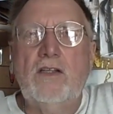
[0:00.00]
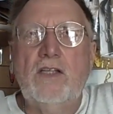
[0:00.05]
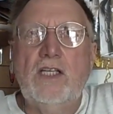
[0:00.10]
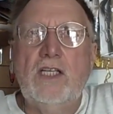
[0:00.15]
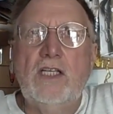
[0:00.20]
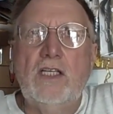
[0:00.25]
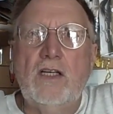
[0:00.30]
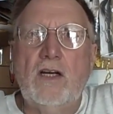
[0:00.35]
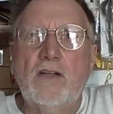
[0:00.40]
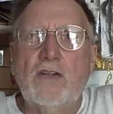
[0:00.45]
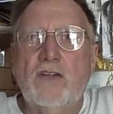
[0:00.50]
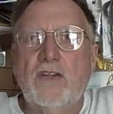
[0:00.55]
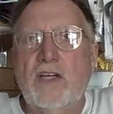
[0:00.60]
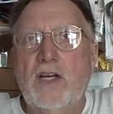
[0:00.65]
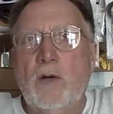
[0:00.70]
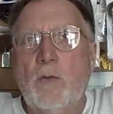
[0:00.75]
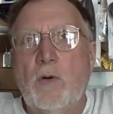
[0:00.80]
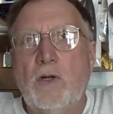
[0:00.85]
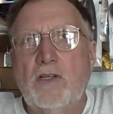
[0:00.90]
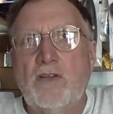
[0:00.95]
the other
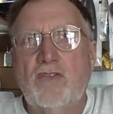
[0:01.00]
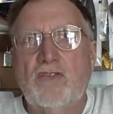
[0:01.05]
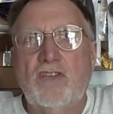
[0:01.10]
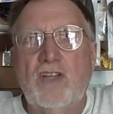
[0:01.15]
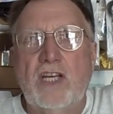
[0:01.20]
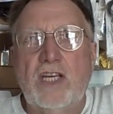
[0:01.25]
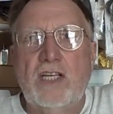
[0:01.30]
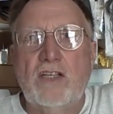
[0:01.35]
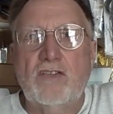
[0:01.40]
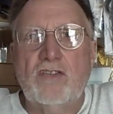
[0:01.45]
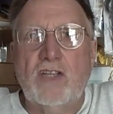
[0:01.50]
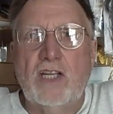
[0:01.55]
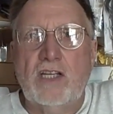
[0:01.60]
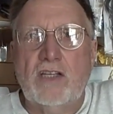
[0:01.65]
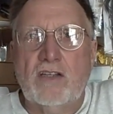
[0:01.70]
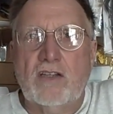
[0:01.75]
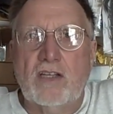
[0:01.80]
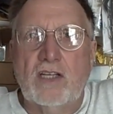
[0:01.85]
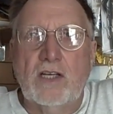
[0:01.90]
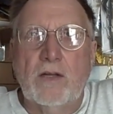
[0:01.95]
thing I wanted to say is
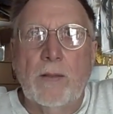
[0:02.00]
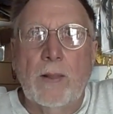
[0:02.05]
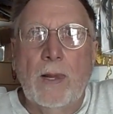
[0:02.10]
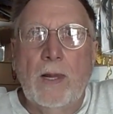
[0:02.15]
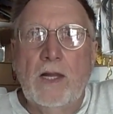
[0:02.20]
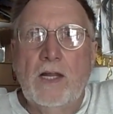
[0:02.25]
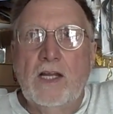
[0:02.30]
that.